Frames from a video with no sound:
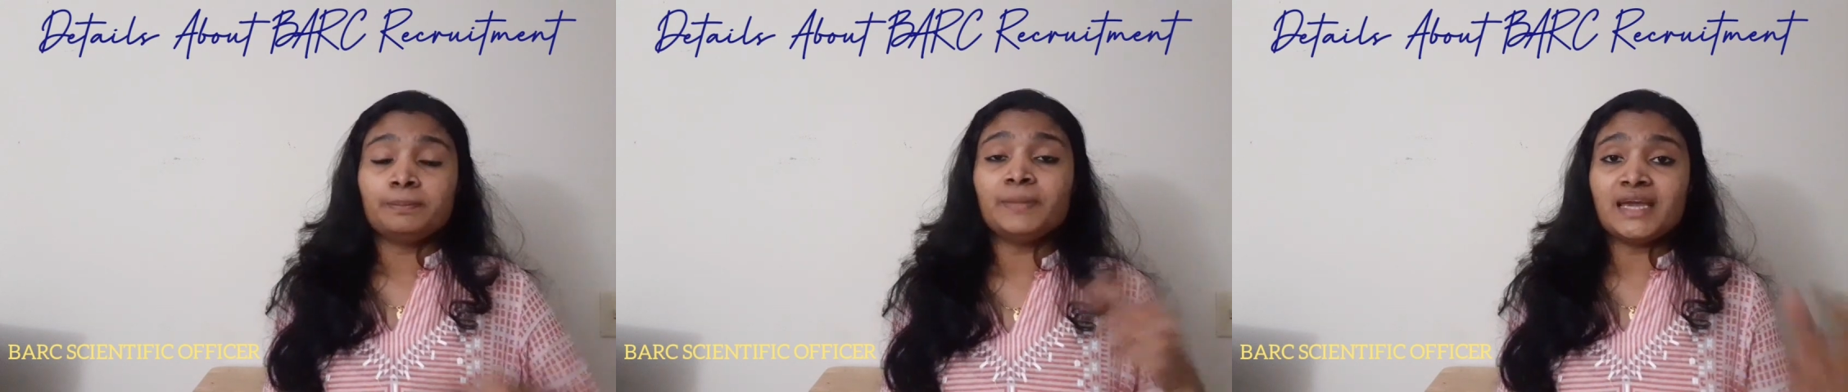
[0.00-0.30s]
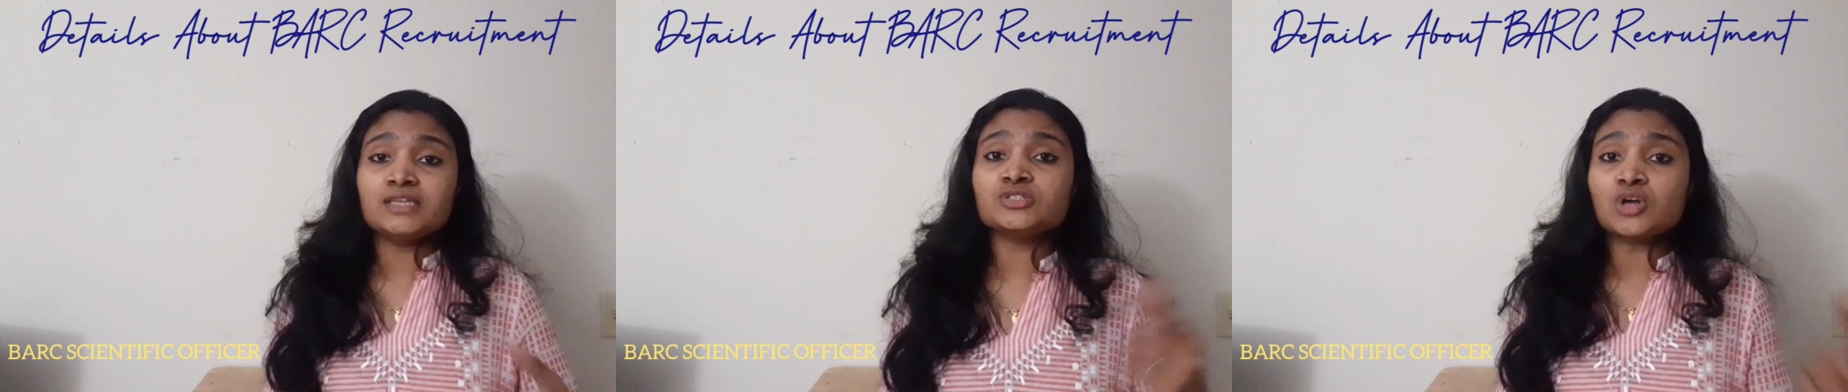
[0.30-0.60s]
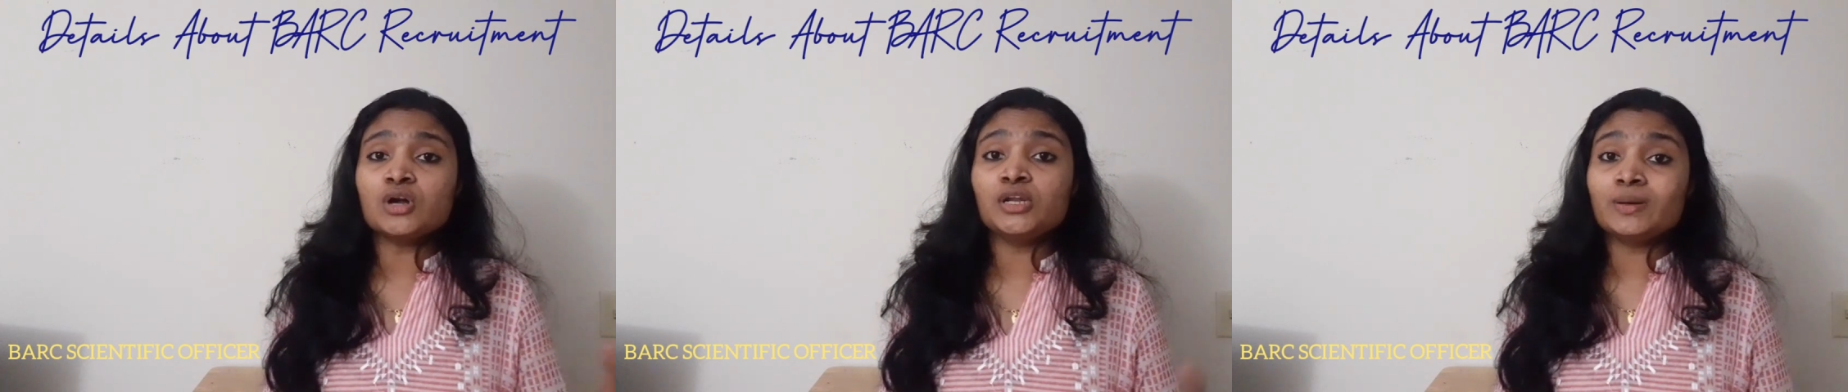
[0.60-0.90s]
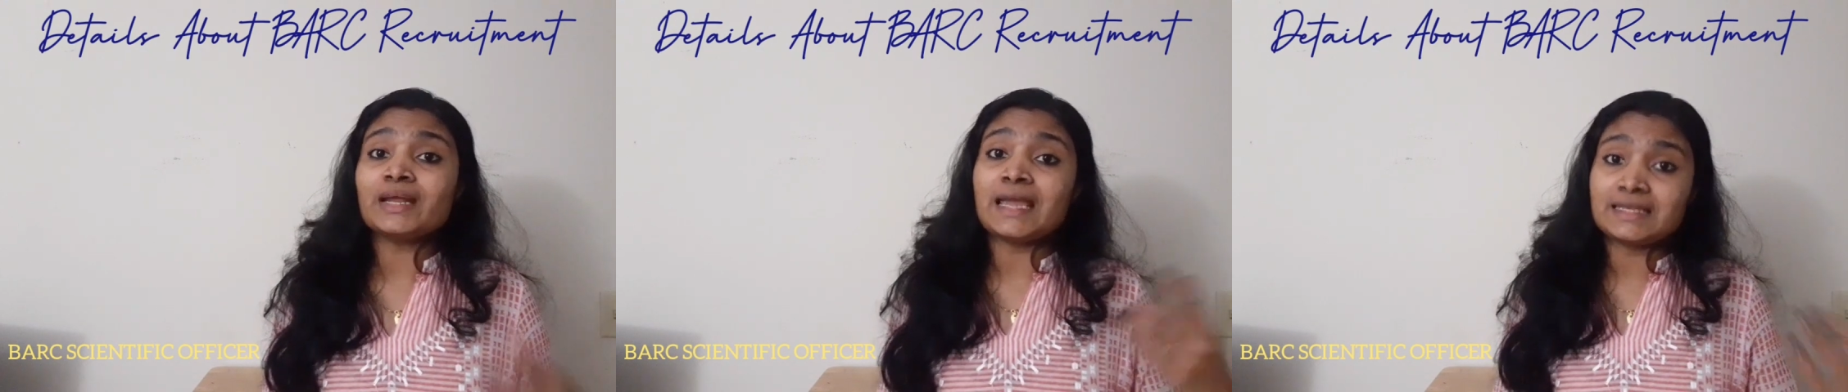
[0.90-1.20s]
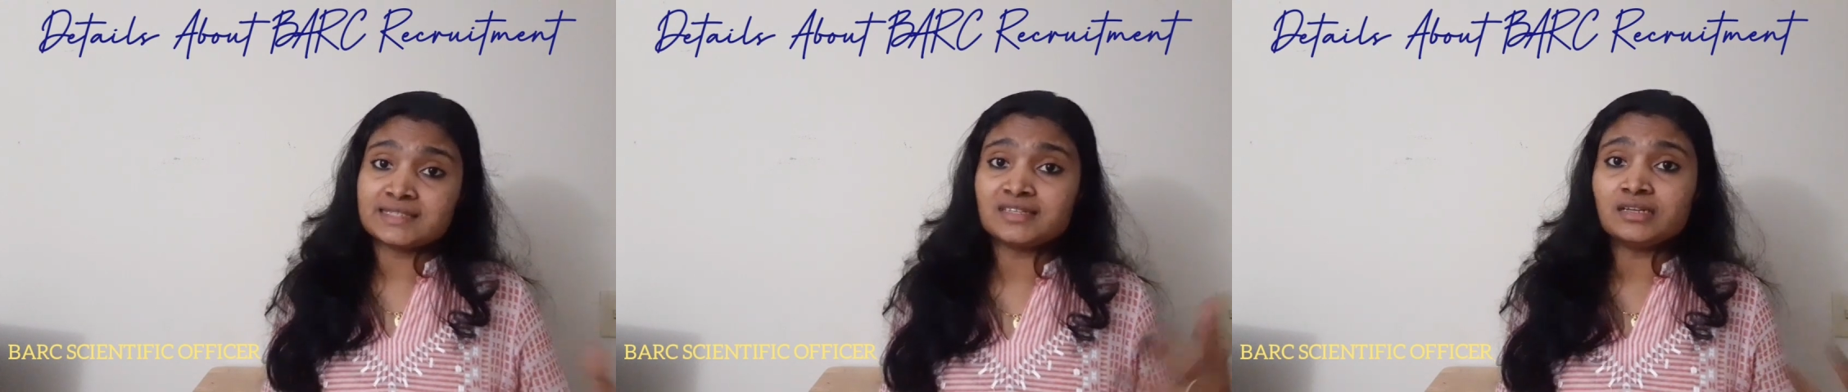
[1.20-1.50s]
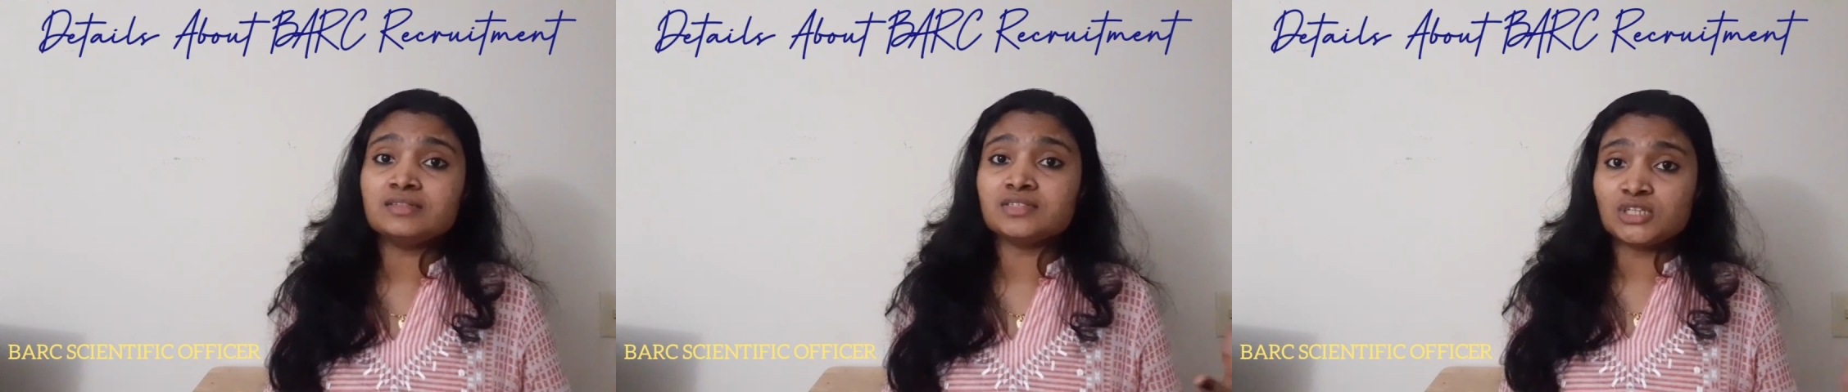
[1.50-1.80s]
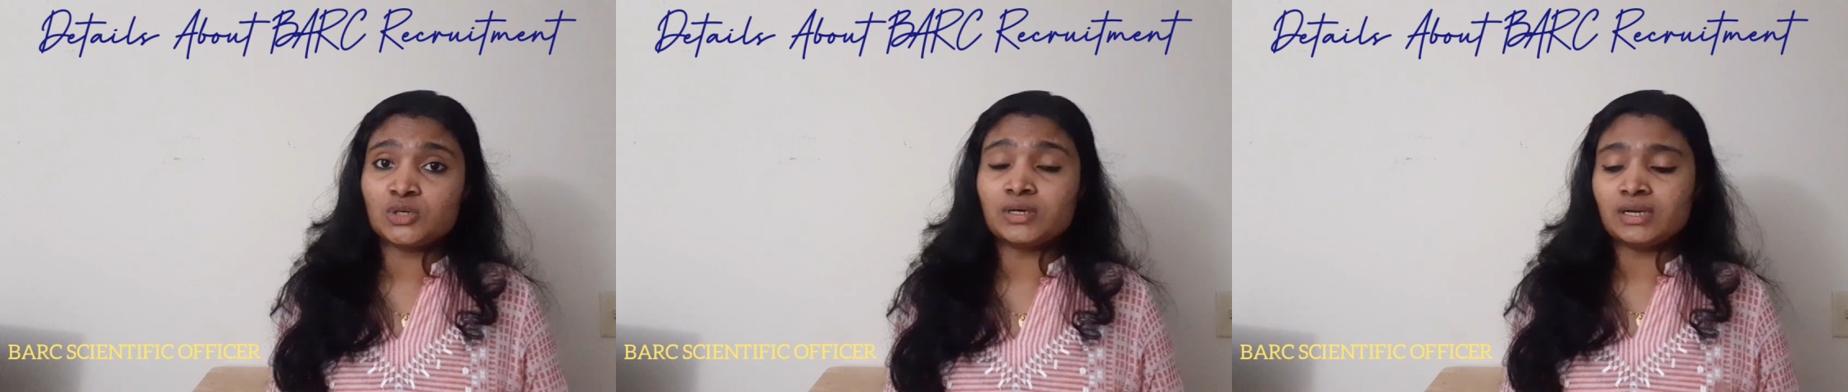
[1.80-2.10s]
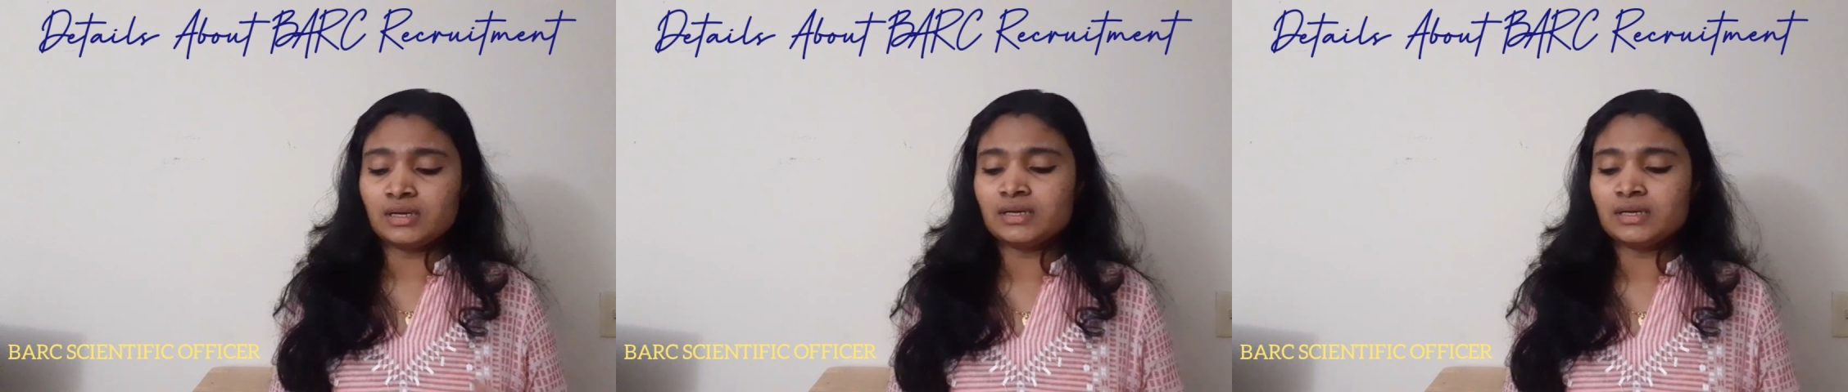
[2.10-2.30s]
based on your excellence in your